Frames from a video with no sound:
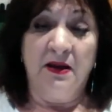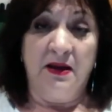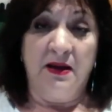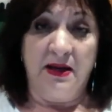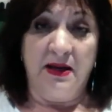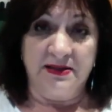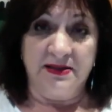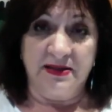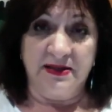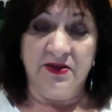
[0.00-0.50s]

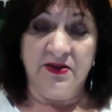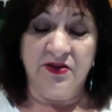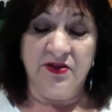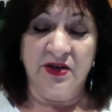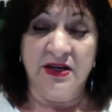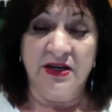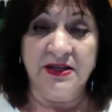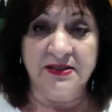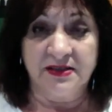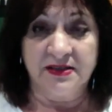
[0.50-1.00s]
etc.,
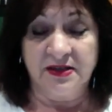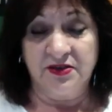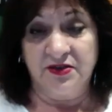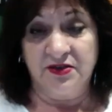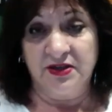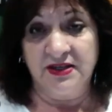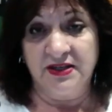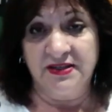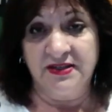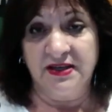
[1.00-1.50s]
etc.,
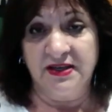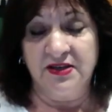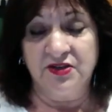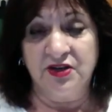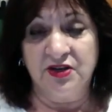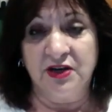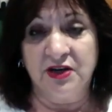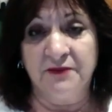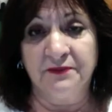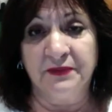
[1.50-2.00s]

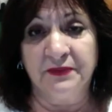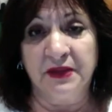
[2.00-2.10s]
etc.